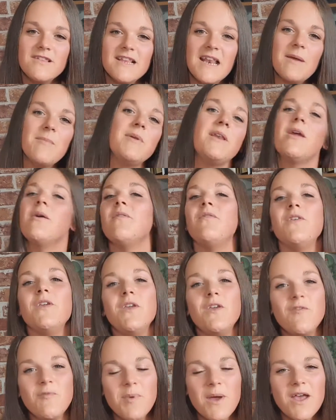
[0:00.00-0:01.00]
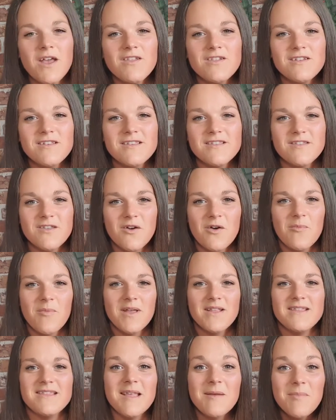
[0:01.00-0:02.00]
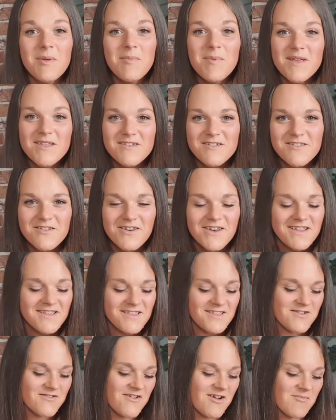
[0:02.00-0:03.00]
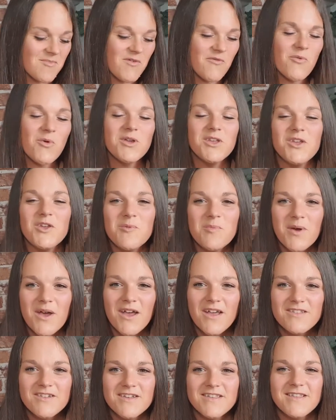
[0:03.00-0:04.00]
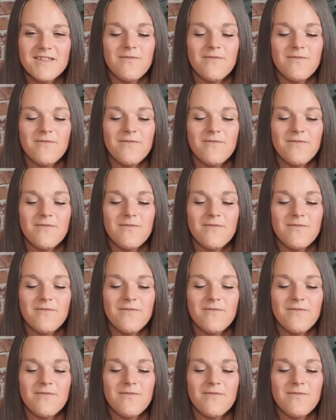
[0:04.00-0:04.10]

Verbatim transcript: Let me know if you've purchased some and send me pictures on Instagram of what you purchased.